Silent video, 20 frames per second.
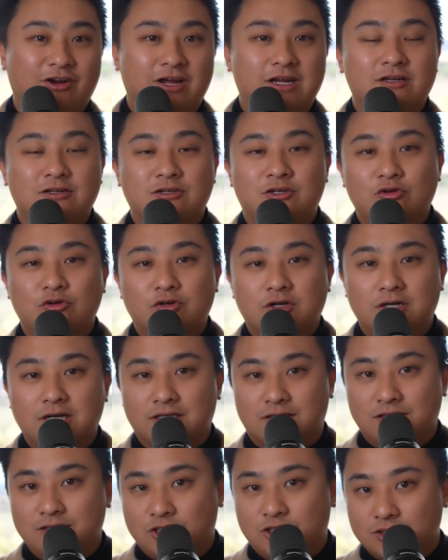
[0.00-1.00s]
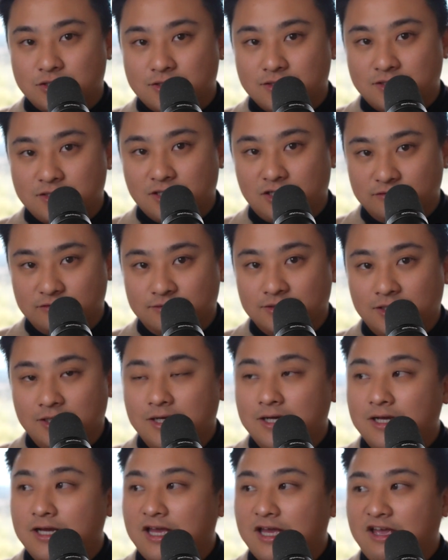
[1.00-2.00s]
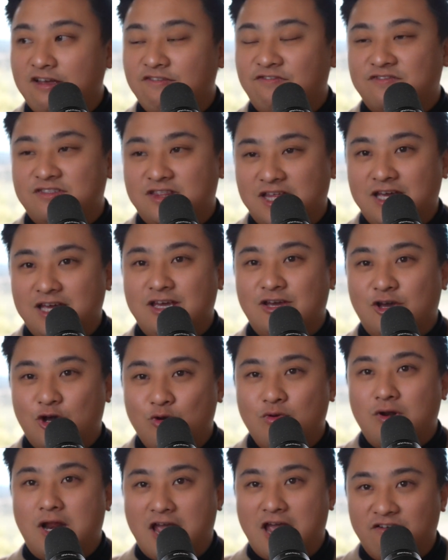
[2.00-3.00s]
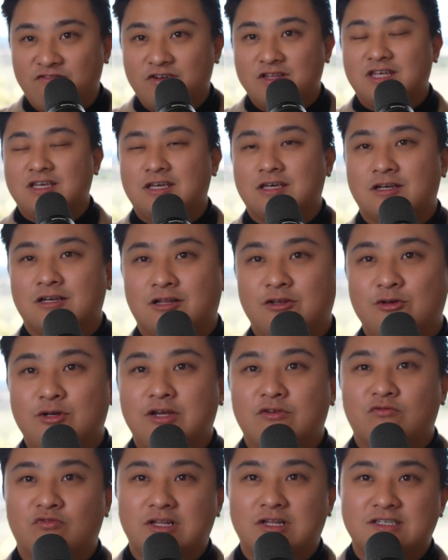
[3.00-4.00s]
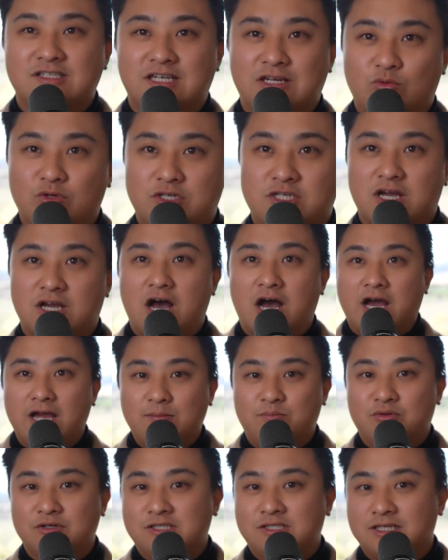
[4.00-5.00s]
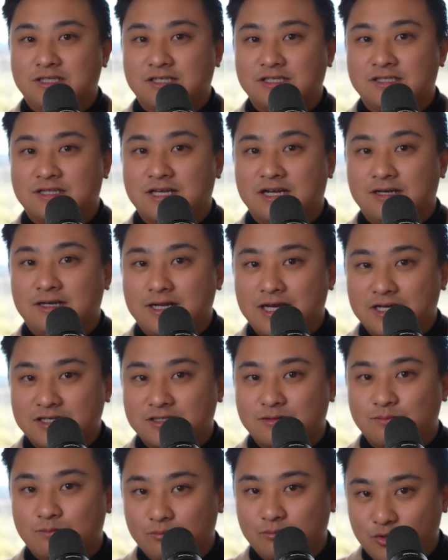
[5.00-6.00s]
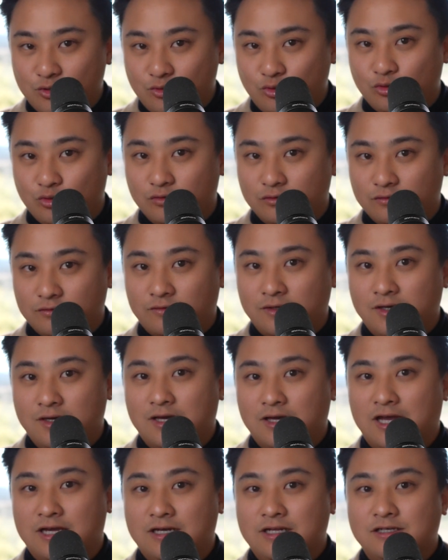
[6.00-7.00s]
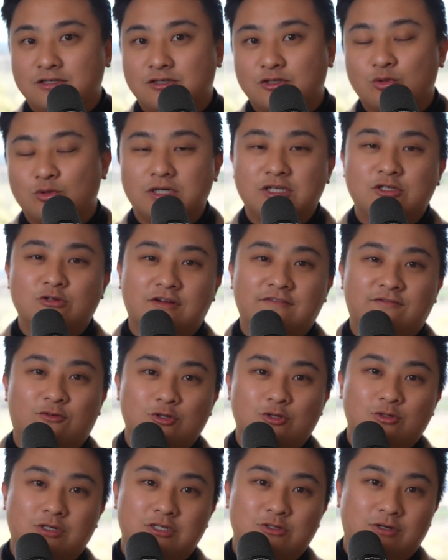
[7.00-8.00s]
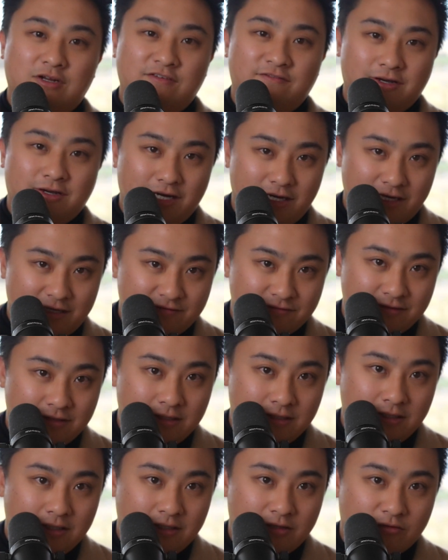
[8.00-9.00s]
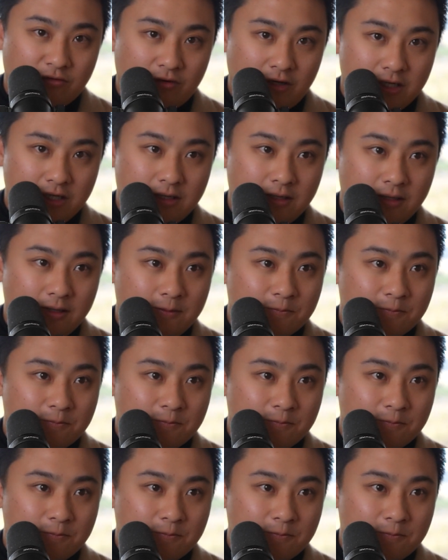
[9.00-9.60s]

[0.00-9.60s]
right? Go connect the dots yourself. If they own everything, including real estate, which I predict is their next move heading into 2024, 2025, right?